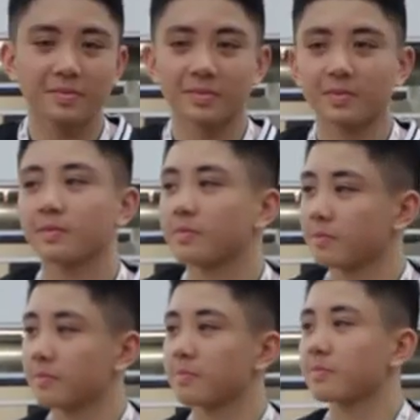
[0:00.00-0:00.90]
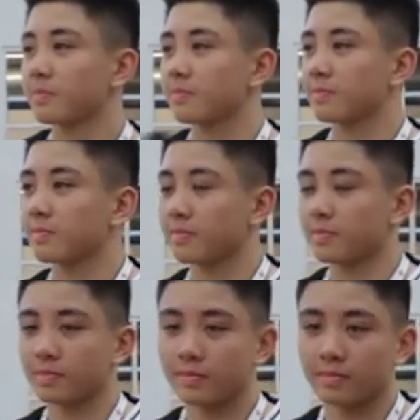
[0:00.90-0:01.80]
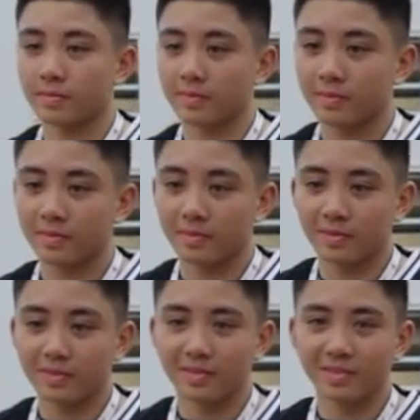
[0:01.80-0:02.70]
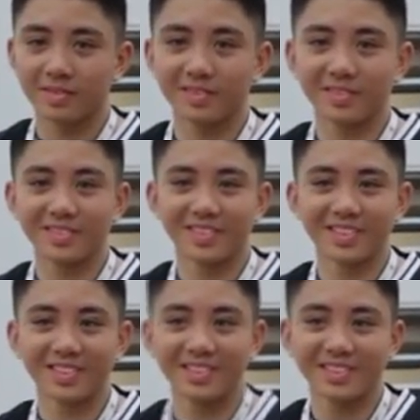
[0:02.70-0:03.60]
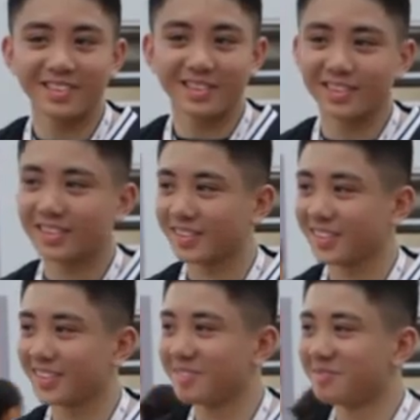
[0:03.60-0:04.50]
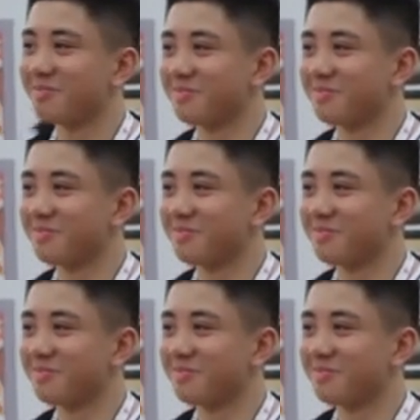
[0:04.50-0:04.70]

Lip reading: No words are spoken by the person on screen.